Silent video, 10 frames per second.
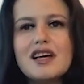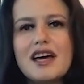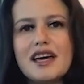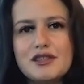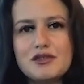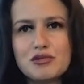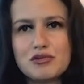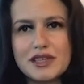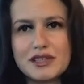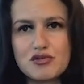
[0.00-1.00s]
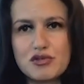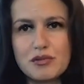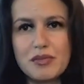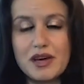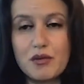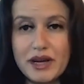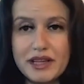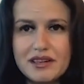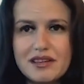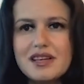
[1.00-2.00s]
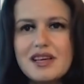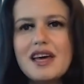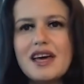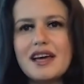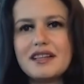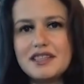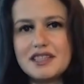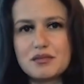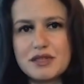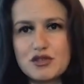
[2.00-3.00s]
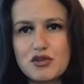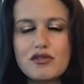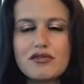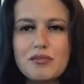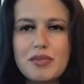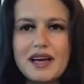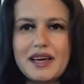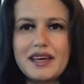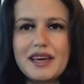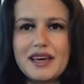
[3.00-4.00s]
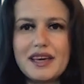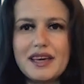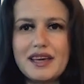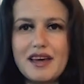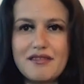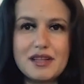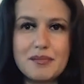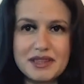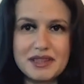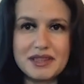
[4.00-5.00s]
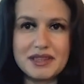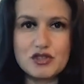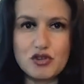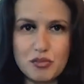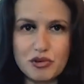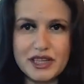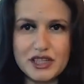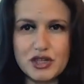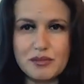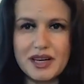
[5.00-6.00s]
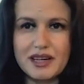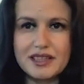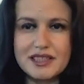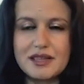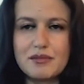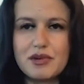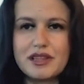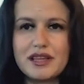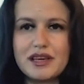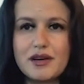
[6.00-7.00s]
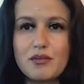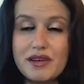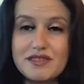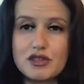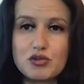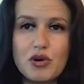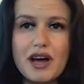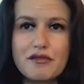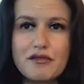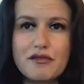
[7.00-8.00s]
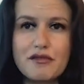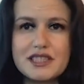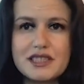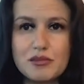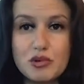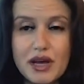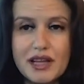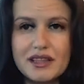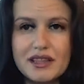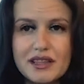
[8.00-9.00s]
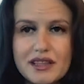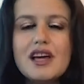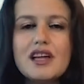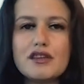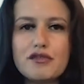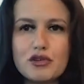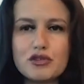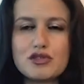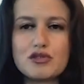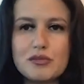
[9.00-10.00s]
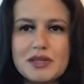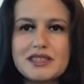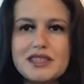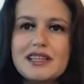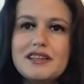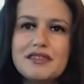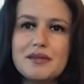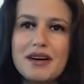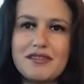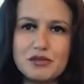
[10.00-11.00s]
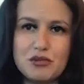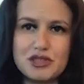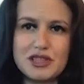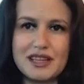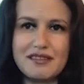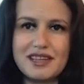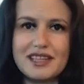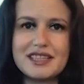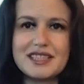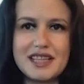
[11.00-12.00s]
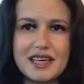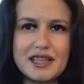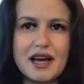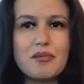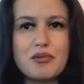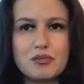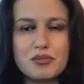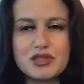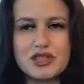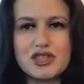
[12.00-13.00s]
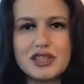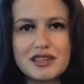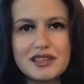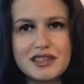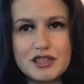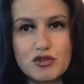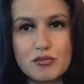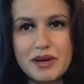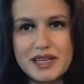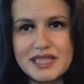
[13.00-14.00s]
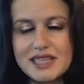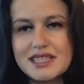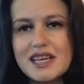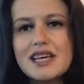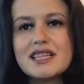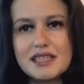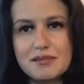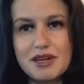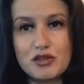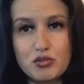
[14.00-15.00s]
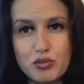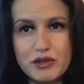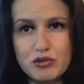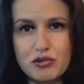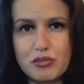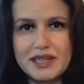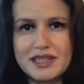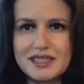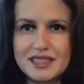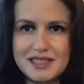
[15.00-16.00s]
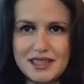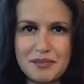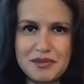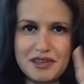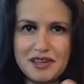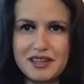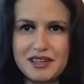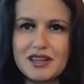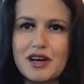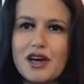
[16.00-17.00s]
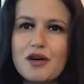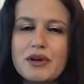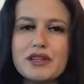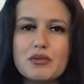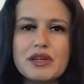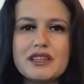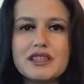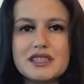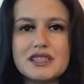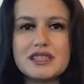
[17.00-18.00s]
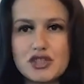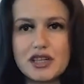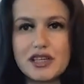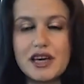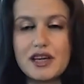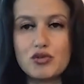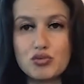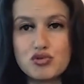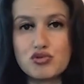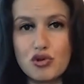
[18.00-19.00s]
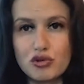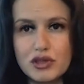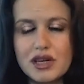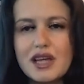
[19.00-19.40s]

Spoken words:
due to the extreme weather. This we solved by having a patented storm protection mechanism. When the waves are too high for the system to handle, the floaters automatically lift above the water level and they stay in the upward position until the storm passes, similar to wind turbines that stop turning when the wind is actually too strong.